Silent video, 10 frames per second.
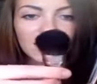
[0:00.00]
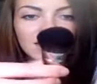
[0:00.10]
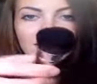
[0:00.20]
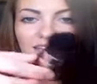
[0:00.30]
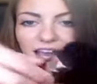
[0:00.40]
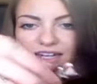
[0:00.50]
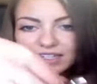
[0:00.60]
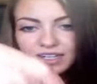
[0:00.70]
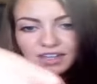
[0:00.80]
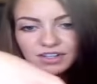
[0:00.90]
This again
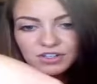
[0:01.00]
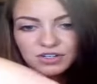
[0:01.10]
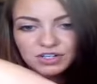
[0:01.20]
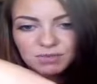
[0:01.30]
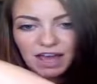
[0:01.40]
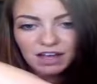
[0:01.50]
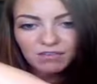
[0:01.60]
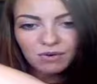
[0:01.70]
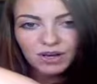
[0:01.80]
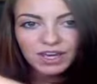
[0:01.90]
is another Trish
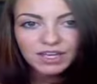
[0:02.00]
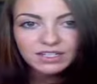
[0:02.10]
McEvoy.